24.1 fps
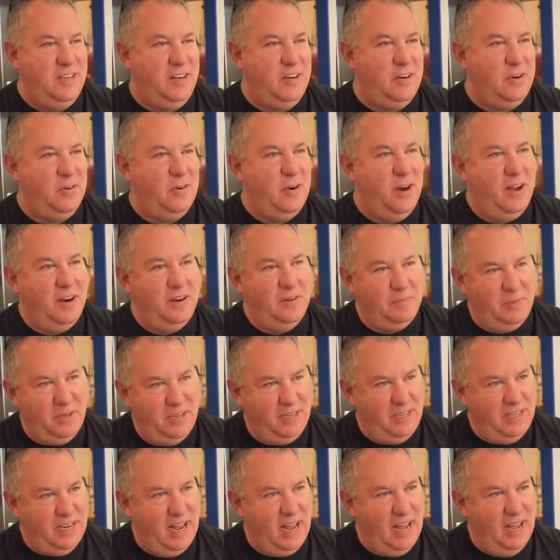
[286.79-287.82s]

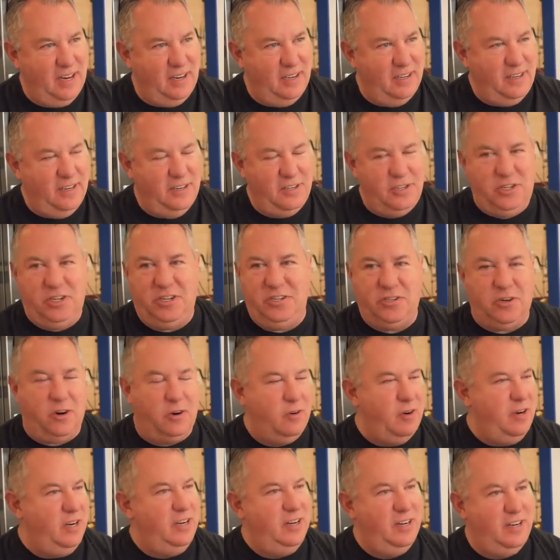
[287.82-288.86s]
incredibly talented. She's
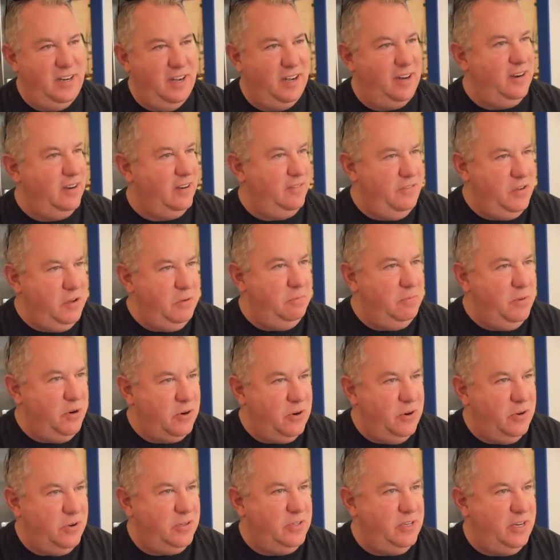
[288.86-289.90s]
already done a few
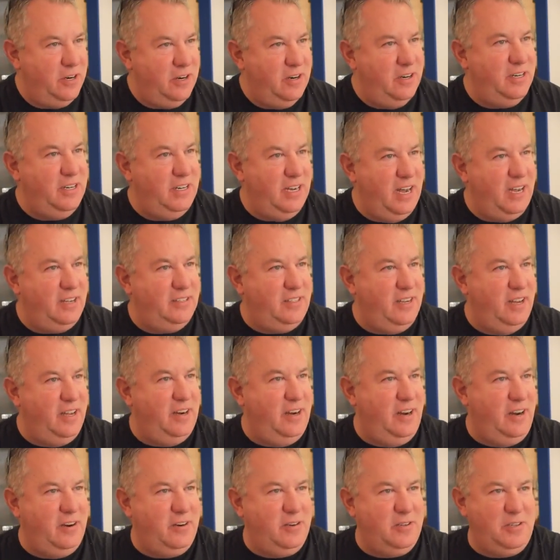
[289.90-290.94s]
murals here in
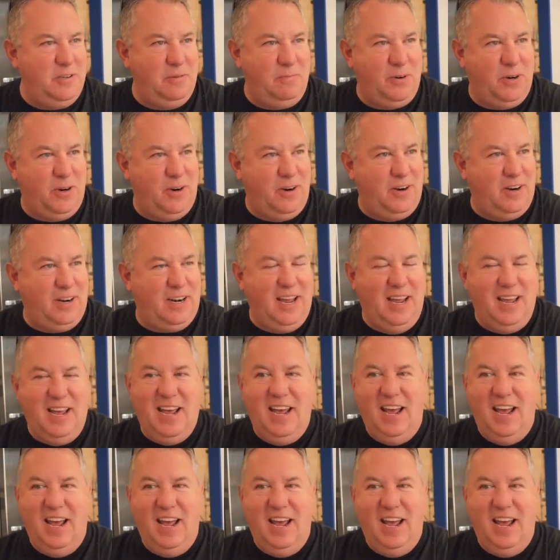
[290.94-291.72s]
downtown Harrisonburg,